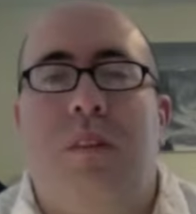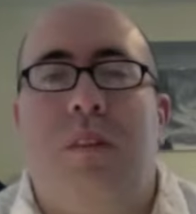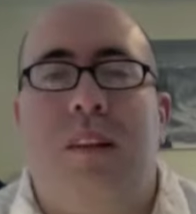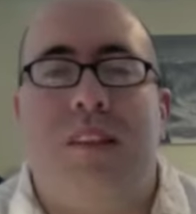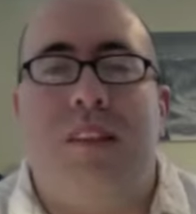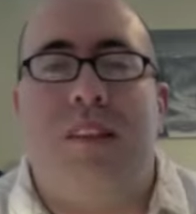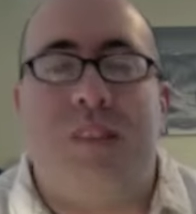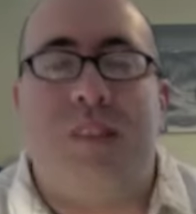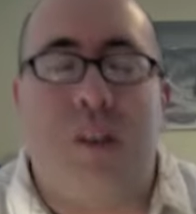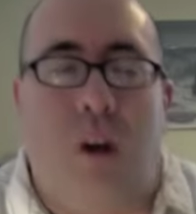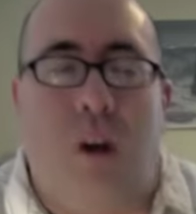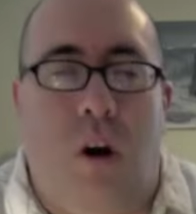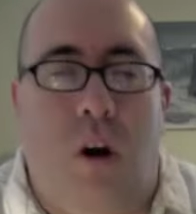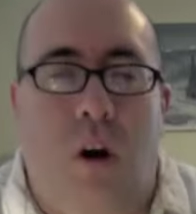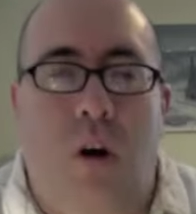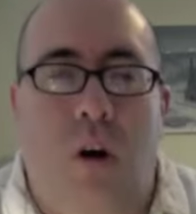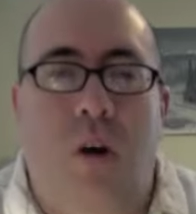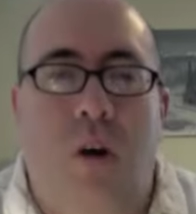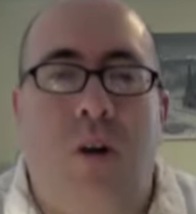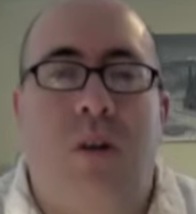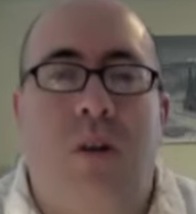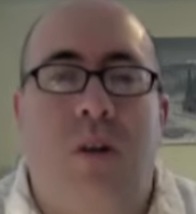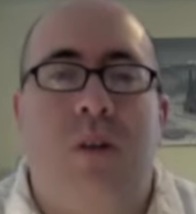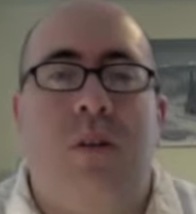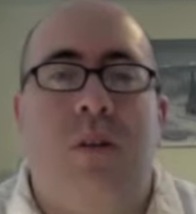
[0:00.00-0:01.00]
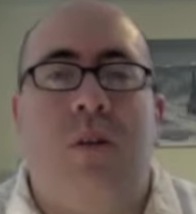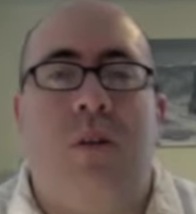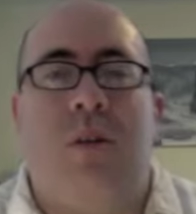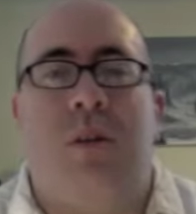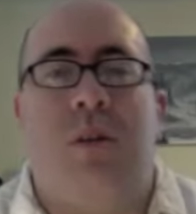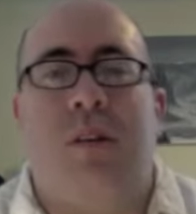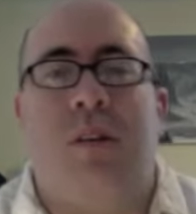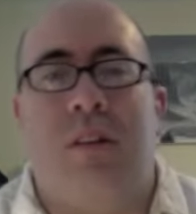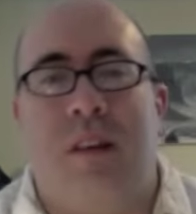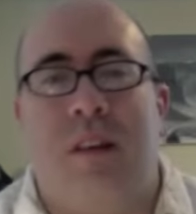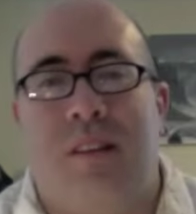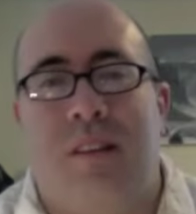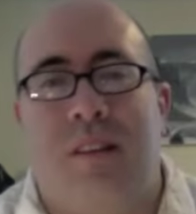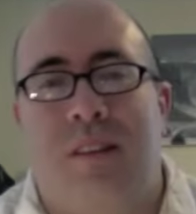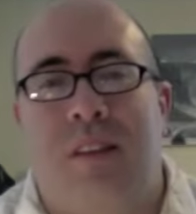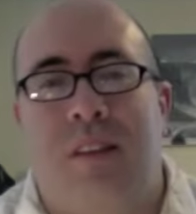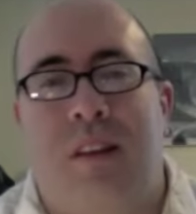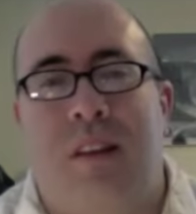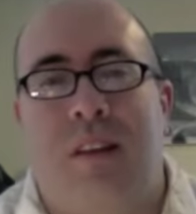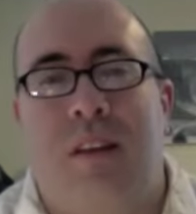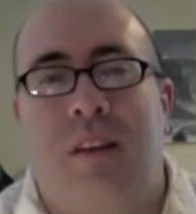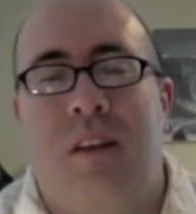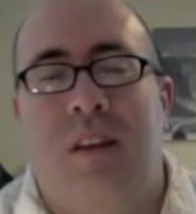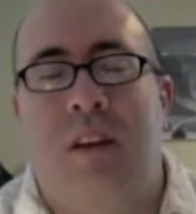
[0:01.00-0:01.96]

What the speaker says: It's all or nothing.